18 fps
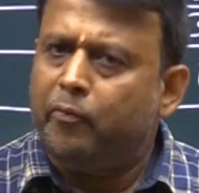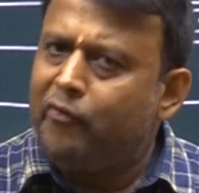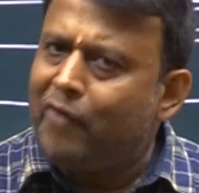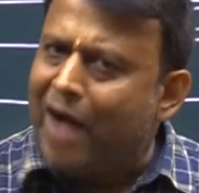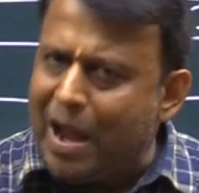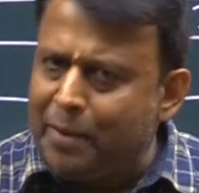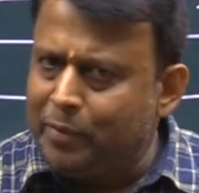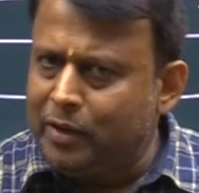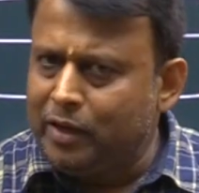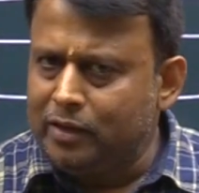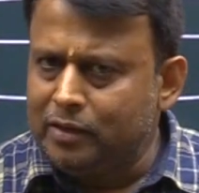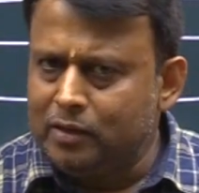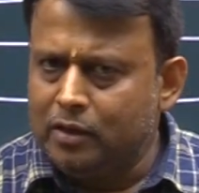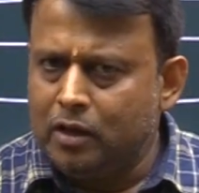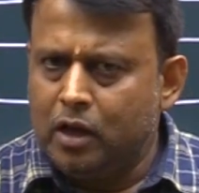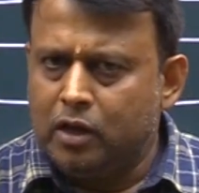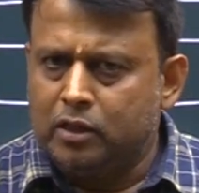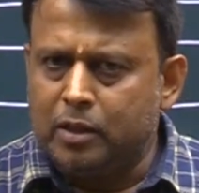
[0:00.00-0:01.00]
5d,
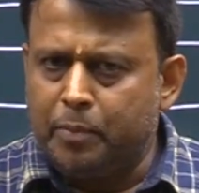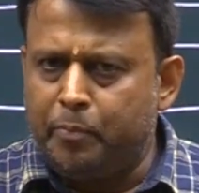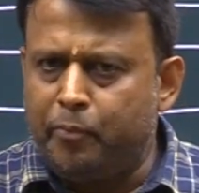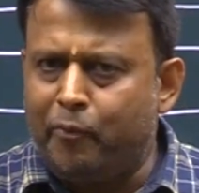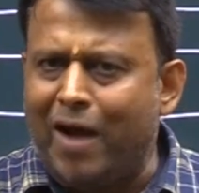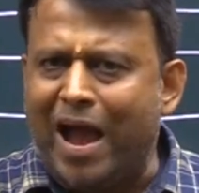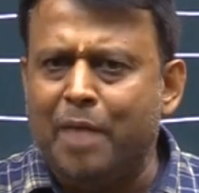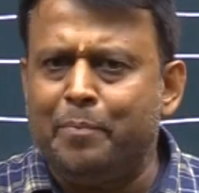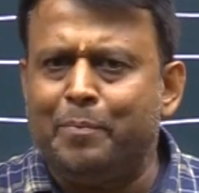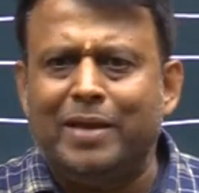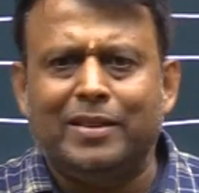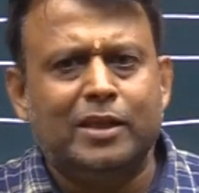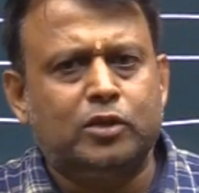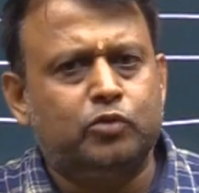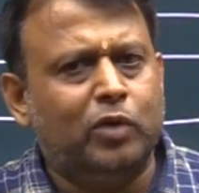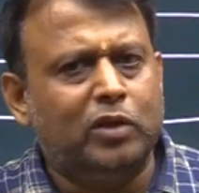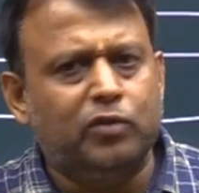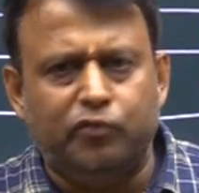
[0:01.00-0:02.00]
the 5
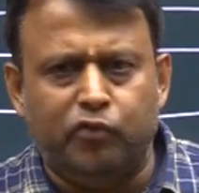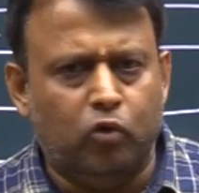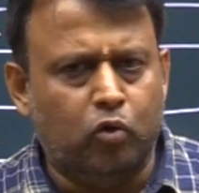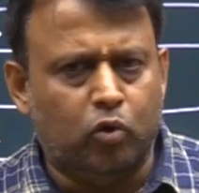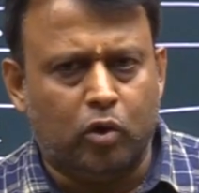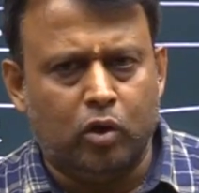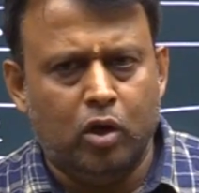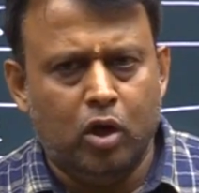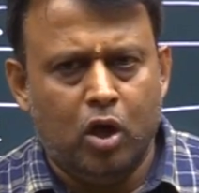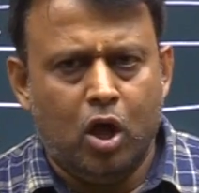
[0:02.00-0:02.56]
minus 1, 4.